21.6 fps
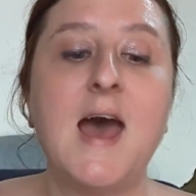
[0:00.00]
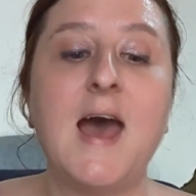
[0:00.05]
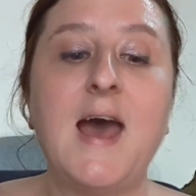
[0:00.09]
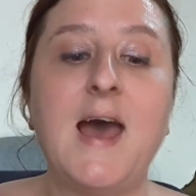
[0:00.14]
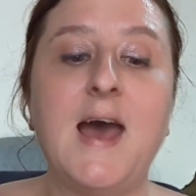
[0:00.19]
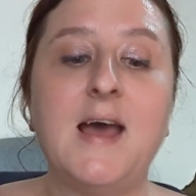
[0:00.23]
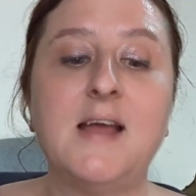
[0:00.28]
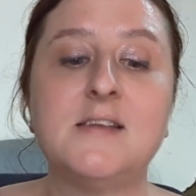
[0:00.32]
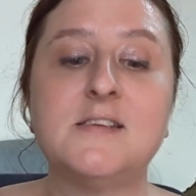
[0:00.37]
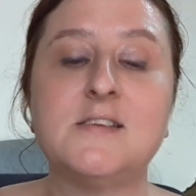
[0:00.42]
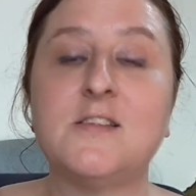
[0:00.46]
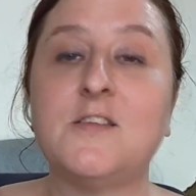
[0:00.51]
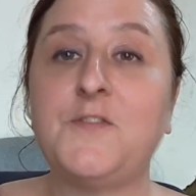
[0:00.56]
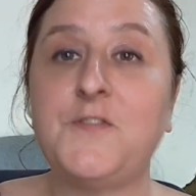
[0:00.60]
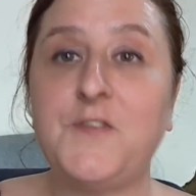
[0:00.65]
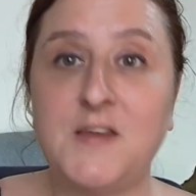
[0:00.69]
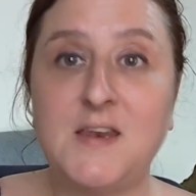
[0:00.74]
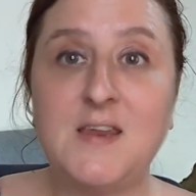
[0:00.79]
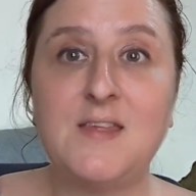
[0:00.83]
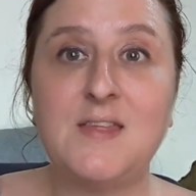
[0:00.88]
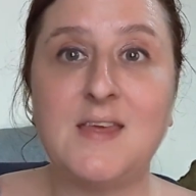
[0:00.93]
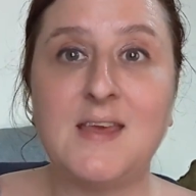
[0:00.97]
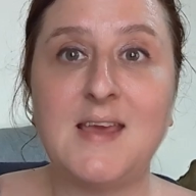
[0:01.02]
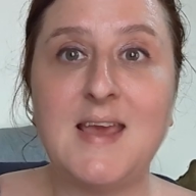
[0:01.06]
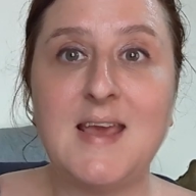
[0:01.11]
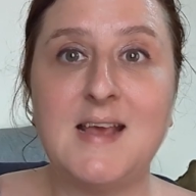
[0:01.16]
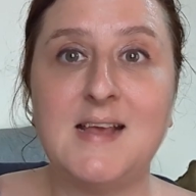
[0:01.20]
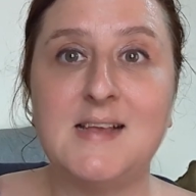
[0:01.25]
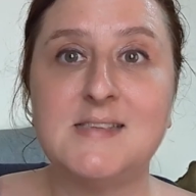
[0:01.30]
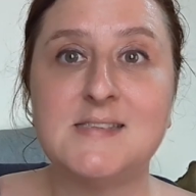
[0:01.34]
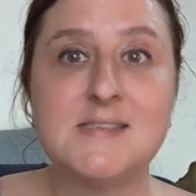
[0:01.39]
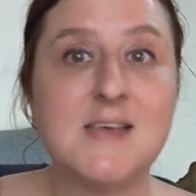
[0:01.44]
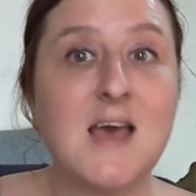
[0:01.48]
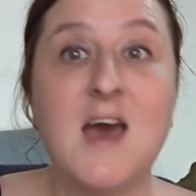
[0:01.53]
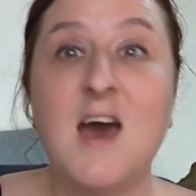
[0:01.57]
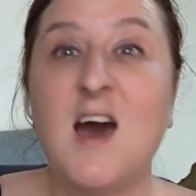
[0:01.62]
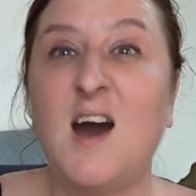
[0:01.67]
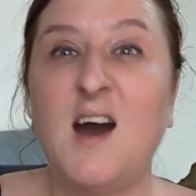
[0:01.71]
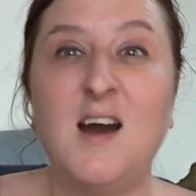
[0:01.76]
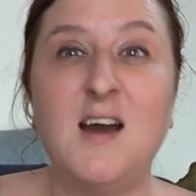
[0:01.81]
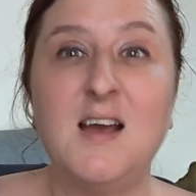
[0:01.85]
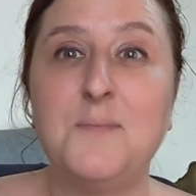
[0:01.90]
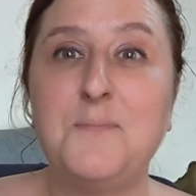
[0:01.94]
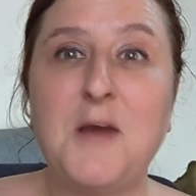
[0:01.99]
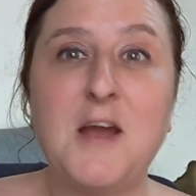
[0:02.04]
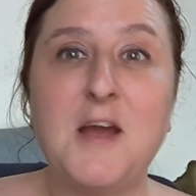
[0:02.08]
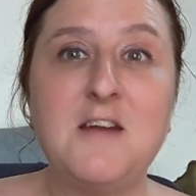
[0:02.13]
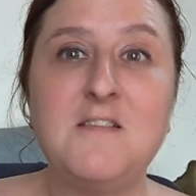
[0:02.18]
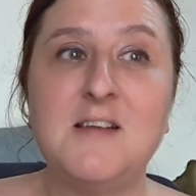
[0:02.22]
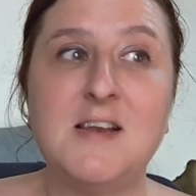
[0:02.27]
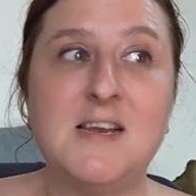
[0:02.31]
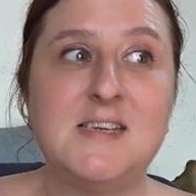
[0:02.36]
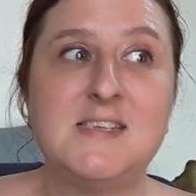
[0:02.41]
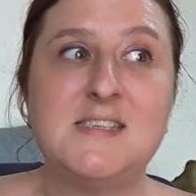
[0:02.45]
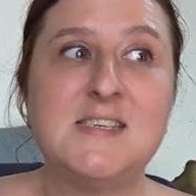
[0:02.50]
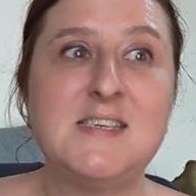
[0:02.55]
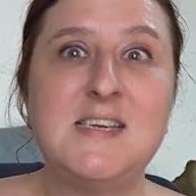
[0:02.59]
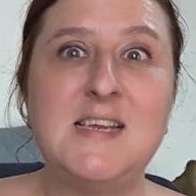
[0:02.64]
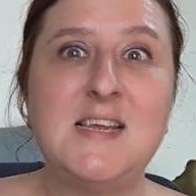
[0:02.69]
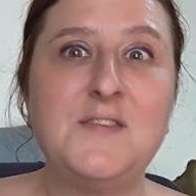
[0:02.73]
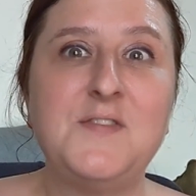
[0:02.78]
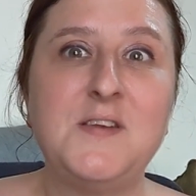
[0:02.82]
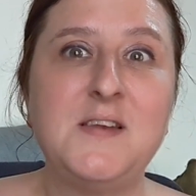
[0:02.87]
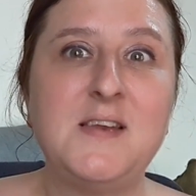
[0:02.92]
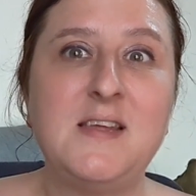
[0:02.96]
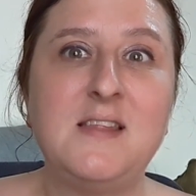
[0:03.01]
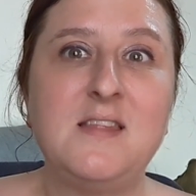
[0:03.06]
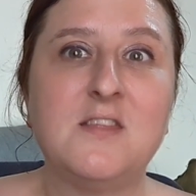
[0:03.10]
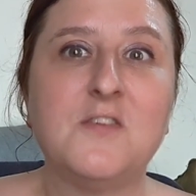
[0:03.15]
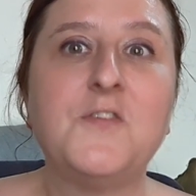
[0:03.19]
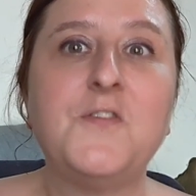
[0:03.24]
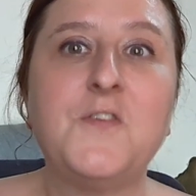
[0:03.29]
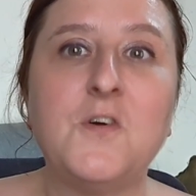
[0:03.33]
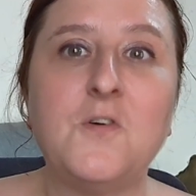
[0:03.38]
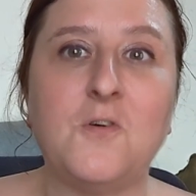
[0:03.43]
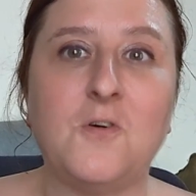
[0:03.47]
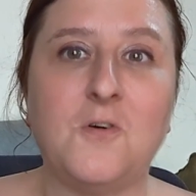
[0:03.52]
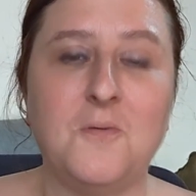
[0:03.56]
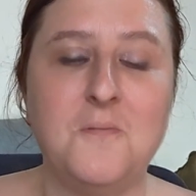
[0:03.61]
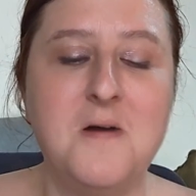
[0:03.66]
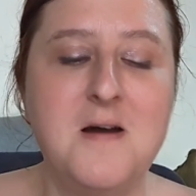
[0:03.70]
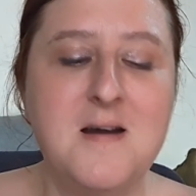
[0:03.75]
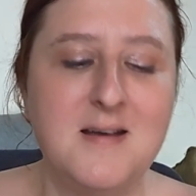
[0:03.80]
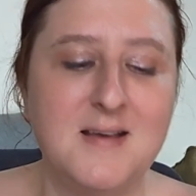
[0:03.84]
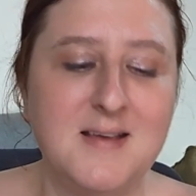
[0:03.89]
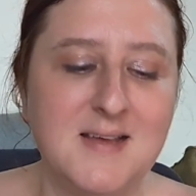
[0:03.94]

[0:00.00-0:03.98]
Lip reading: And the funny thing is, I apparently didn't even need the form.